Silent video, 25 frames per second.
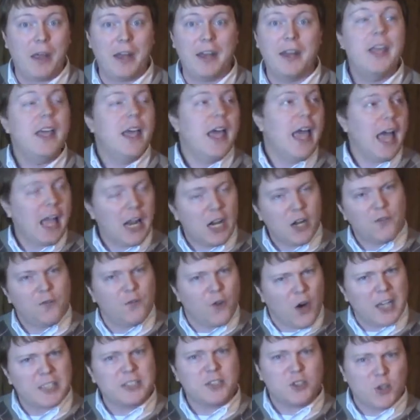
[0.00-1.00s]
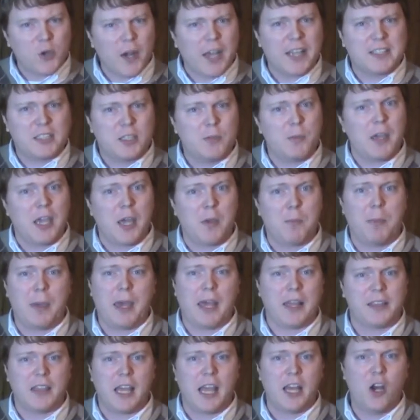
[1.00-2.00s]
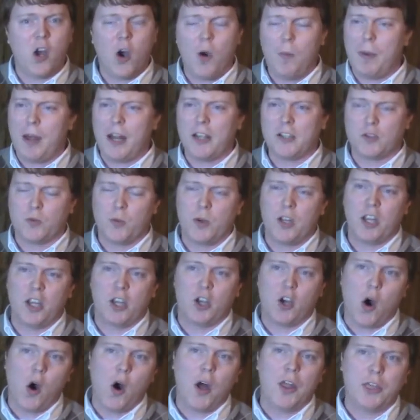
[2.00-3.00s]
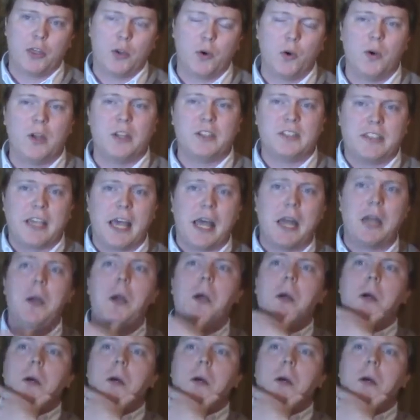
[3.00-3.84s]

And it frustrates me a bit that nobody's really gone through and said,